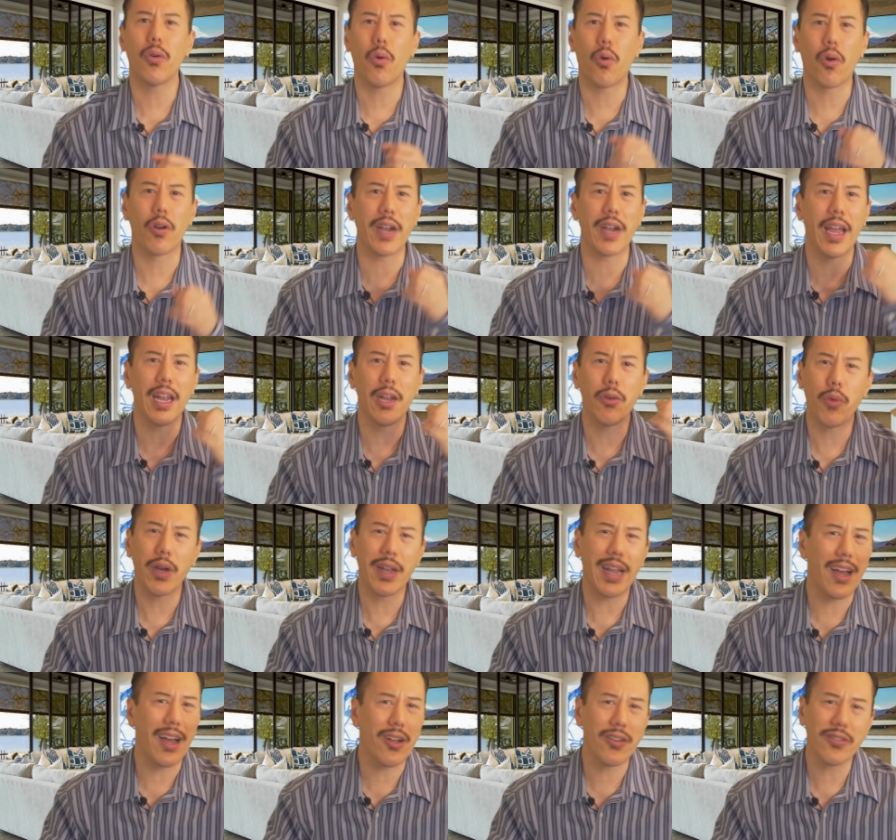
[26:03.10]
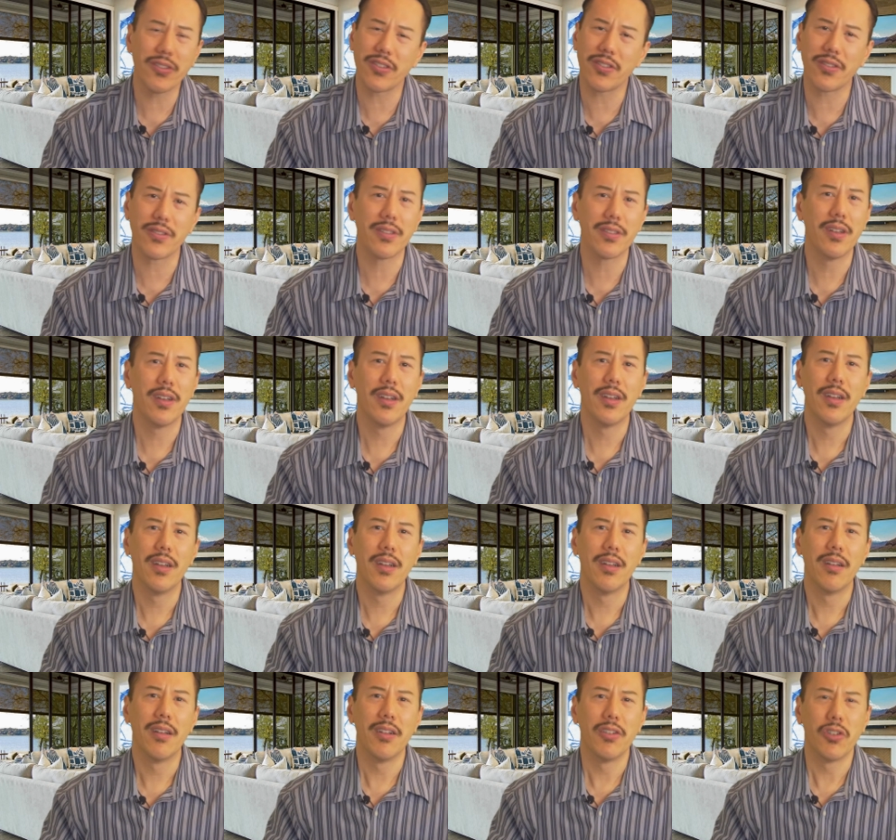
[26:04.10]
or anyone else,
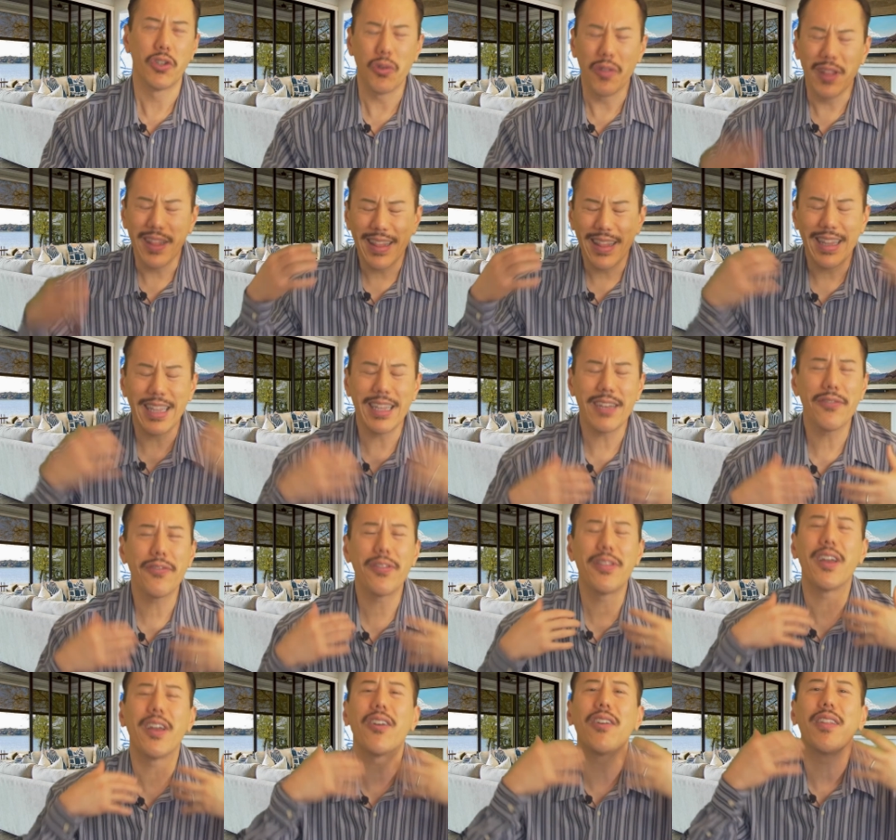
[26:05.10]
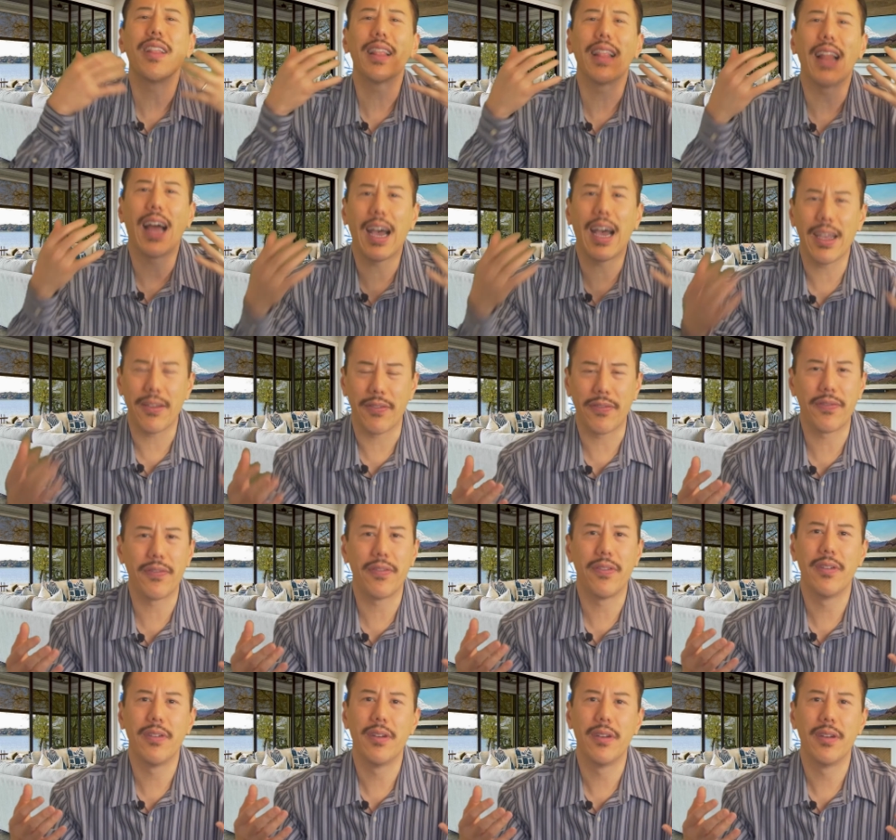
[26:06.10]
to live their
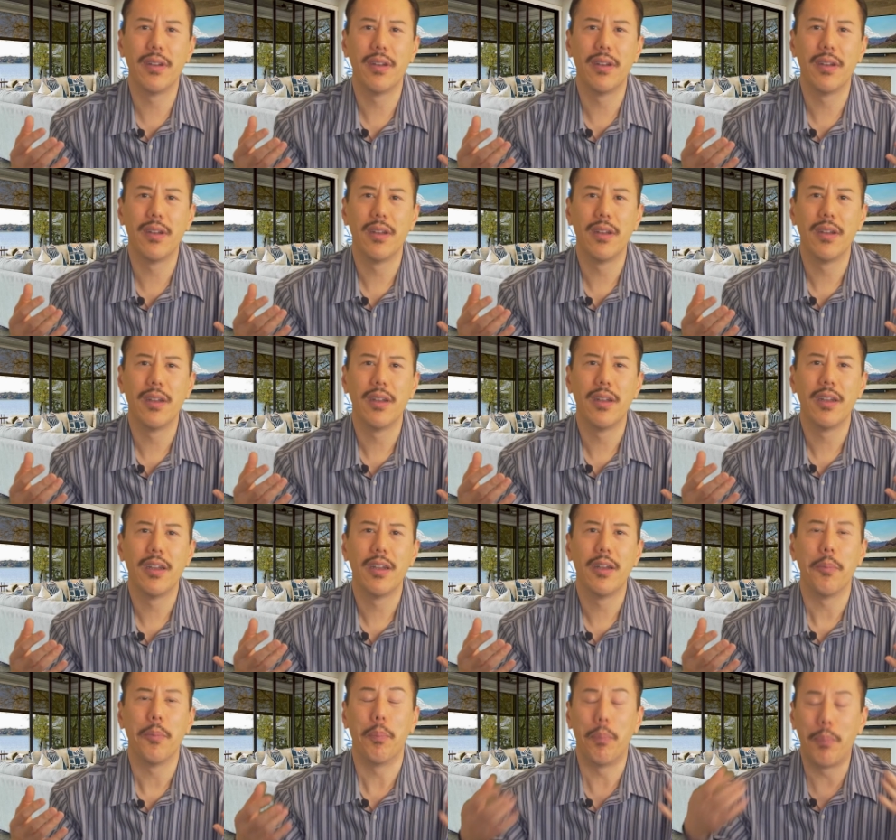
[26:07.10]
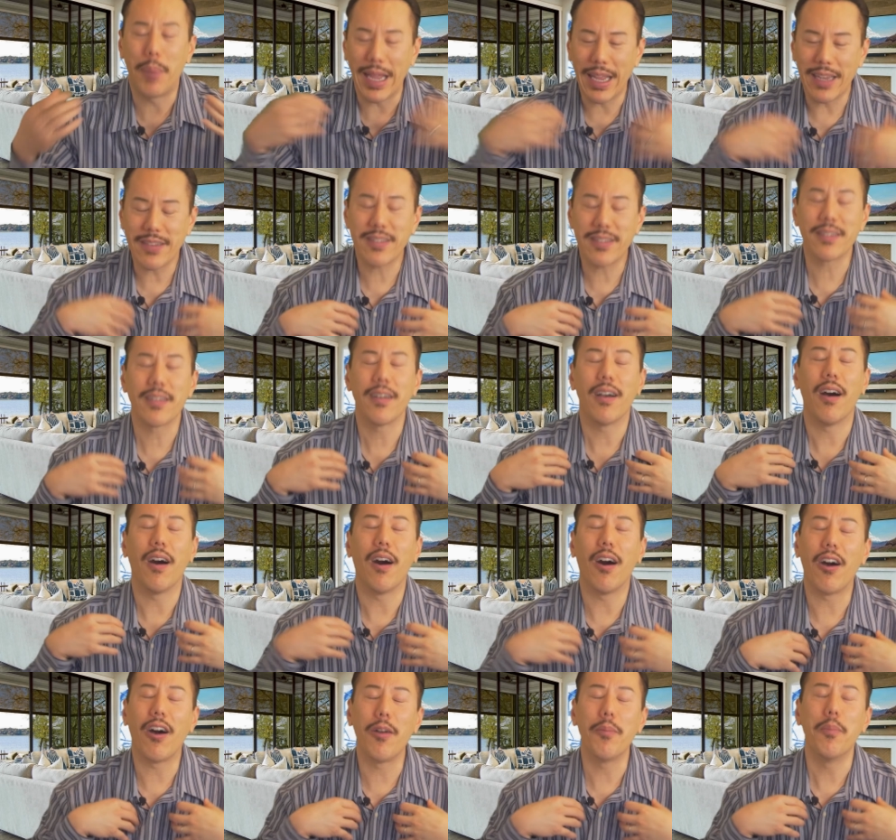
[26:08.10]
life based
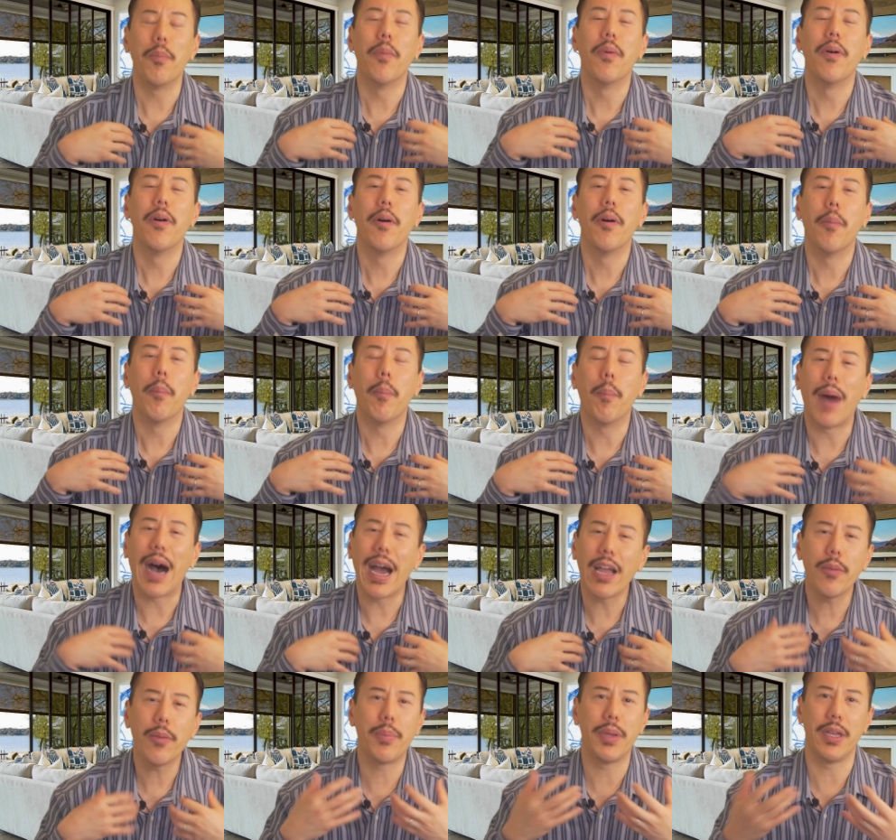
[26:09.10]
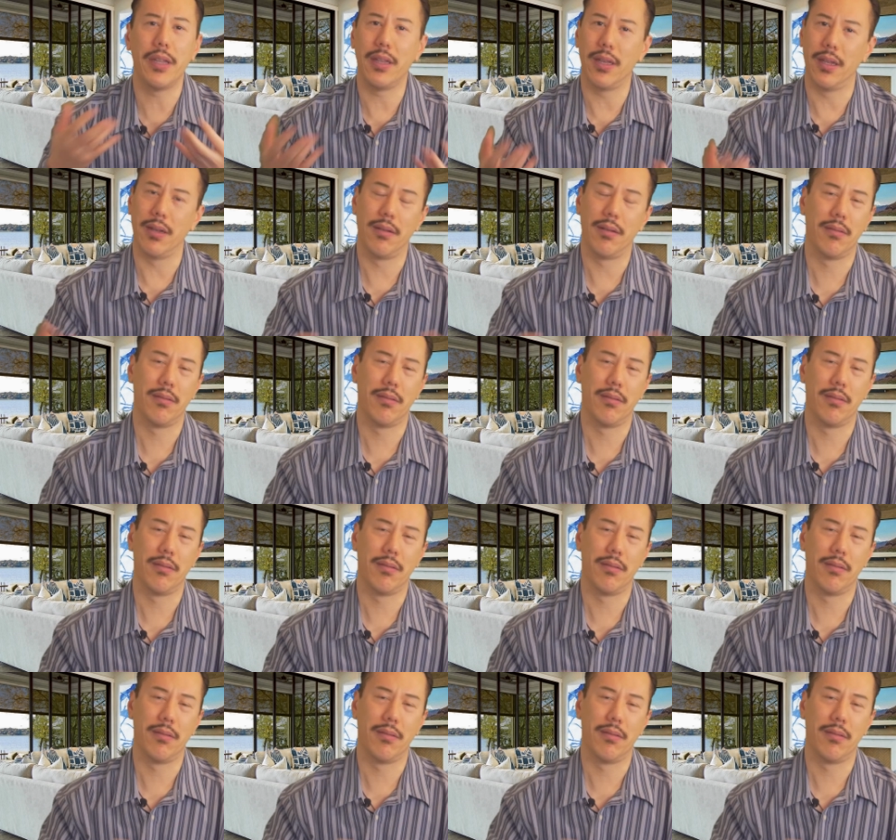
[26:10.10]
on my opinion.